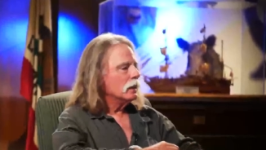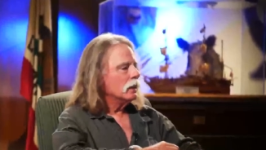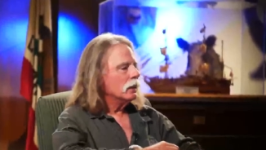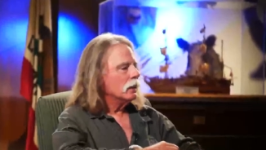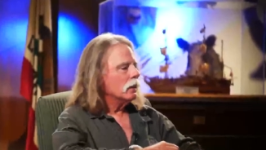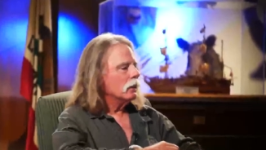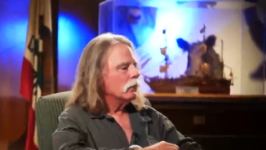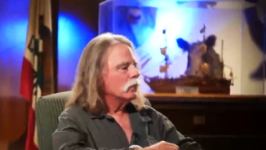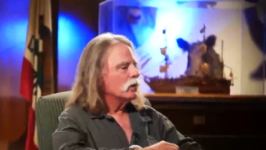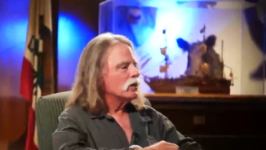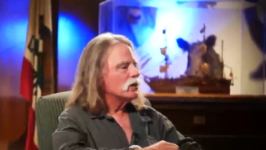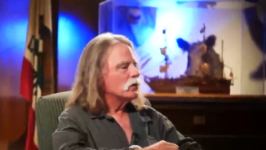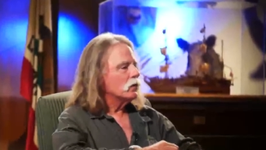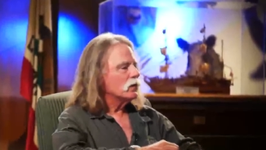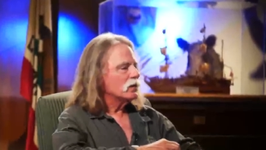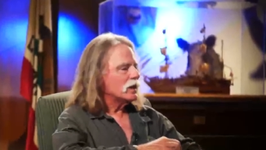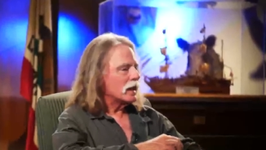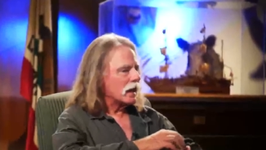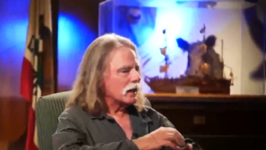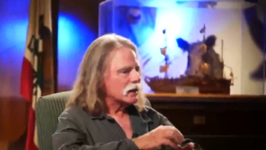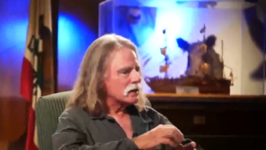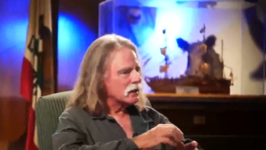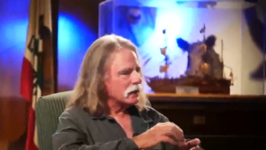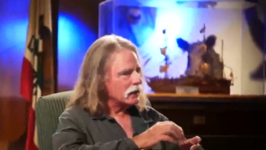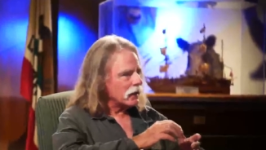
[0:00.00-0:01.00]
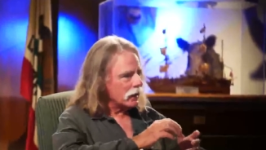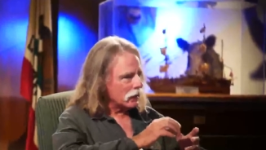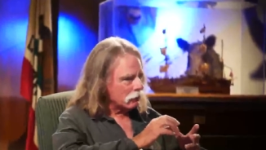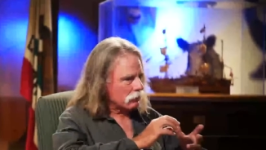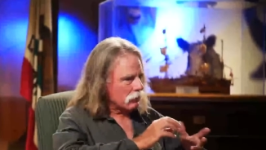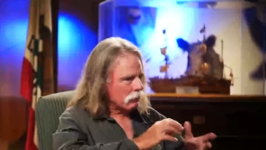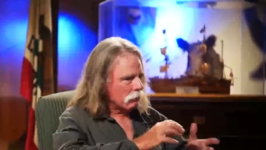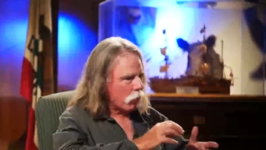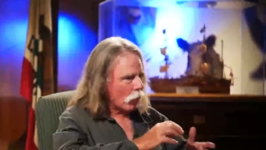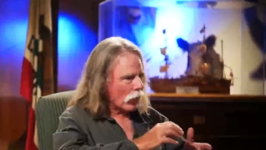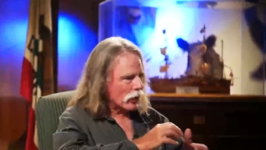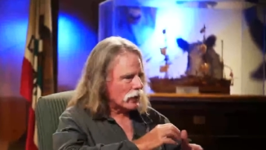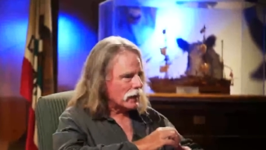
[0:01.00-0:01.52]
which was actually a
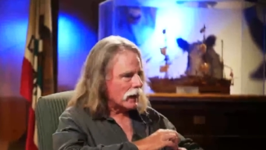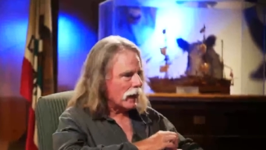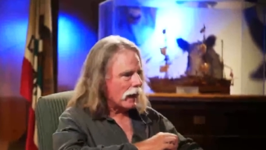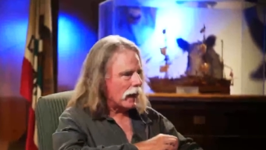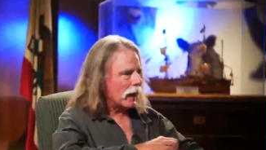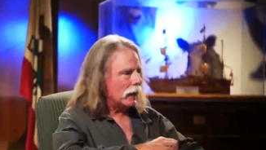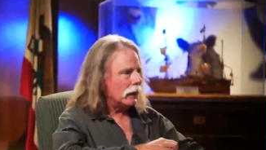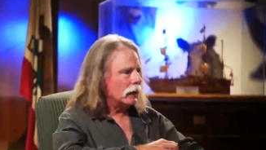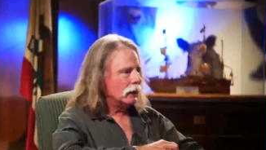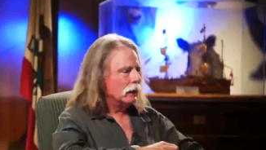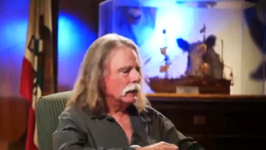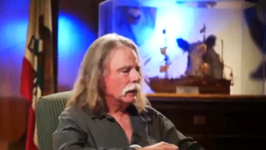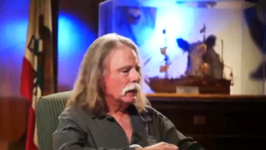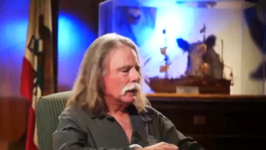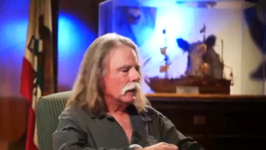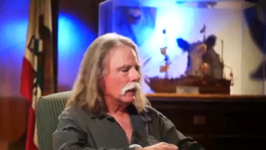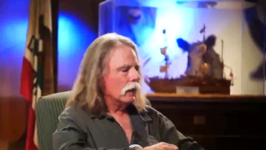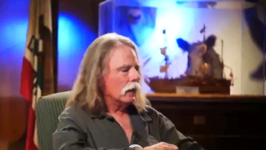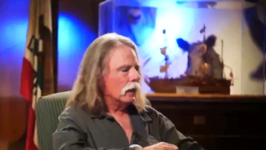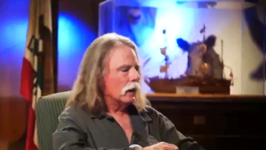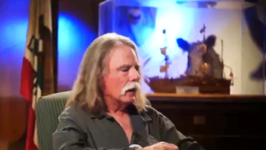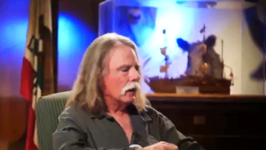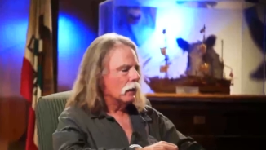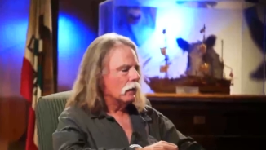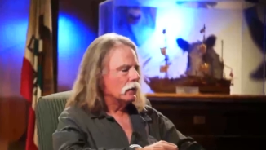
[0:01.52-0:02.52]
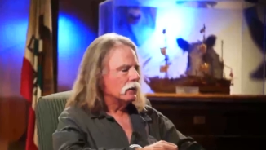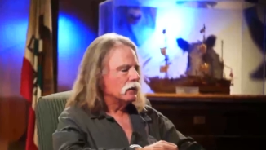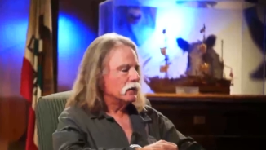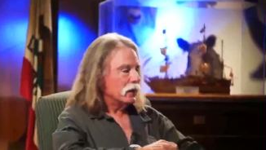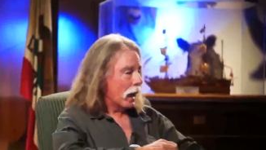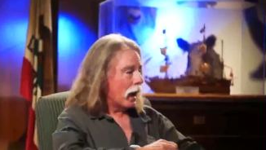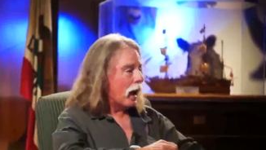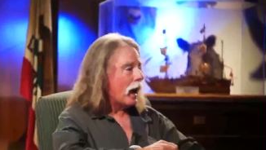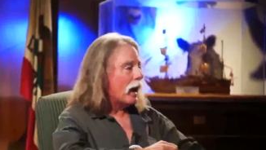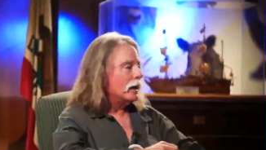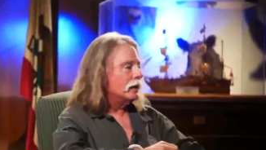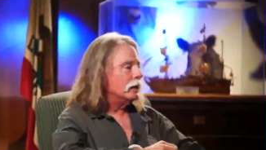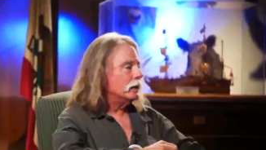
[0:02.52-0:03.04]
boy cat, uh,
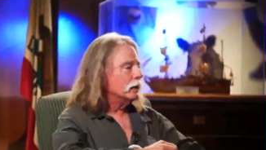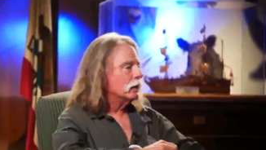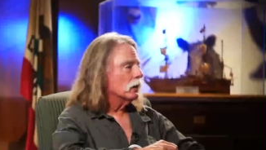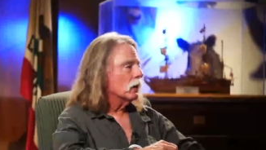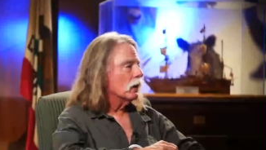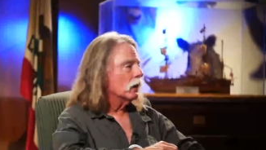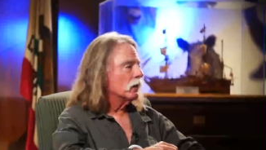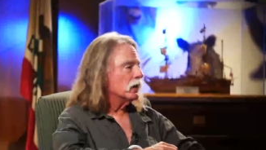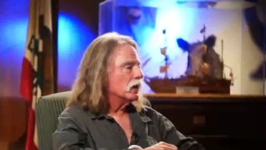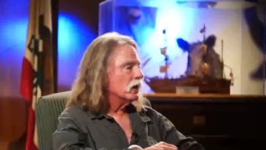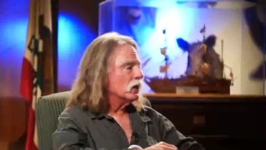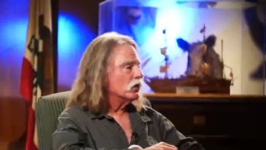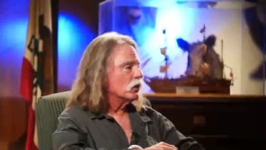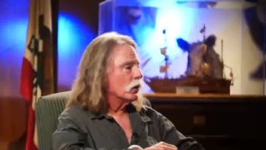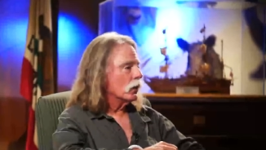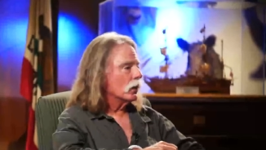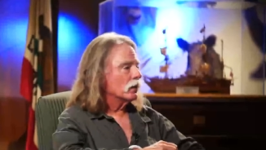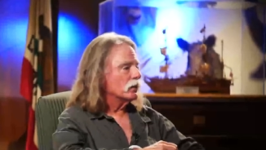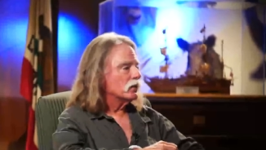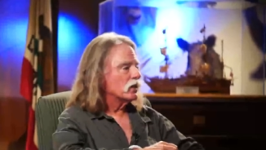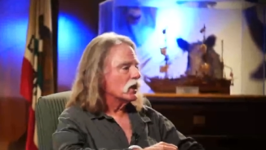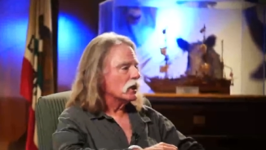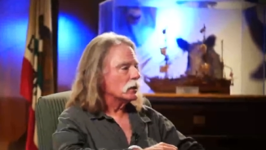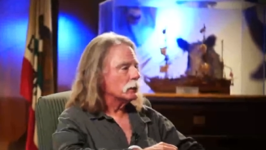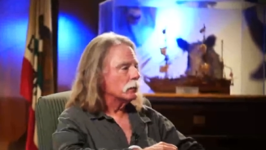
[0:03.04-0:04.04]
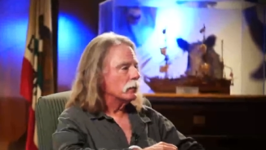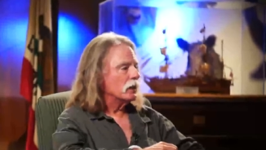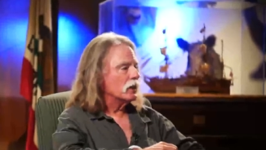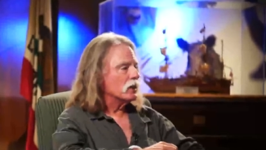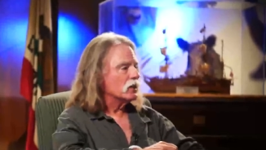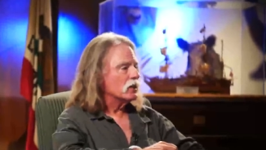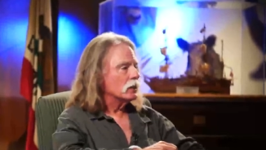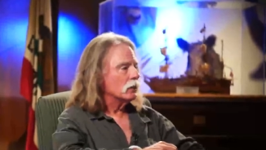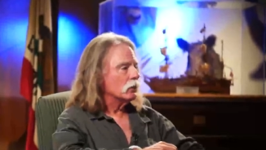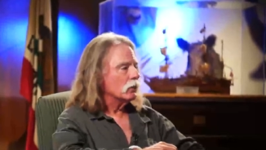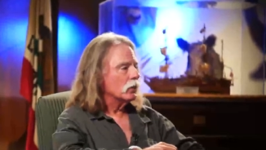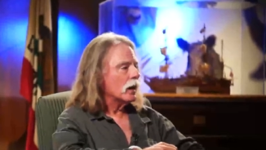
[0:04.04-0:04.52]
died on the endurance expedition.